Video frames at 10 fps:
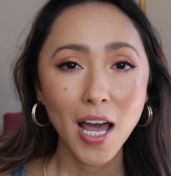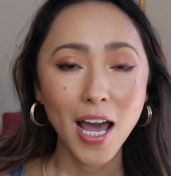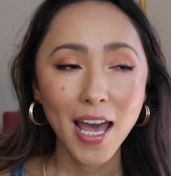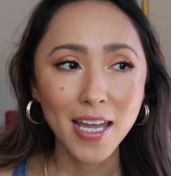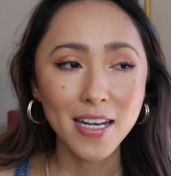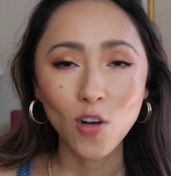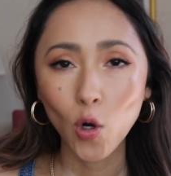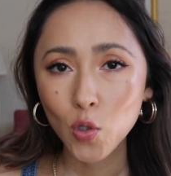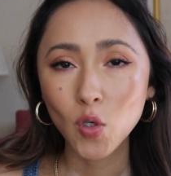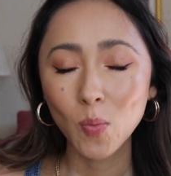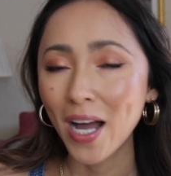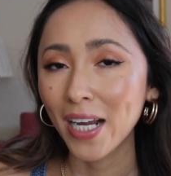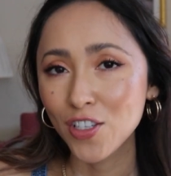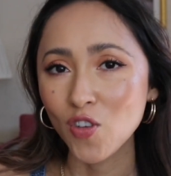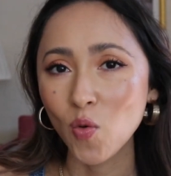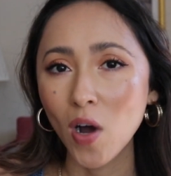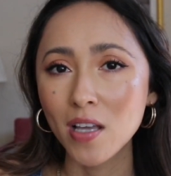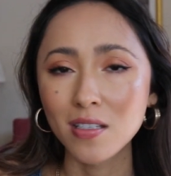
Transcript: and also packaging wise,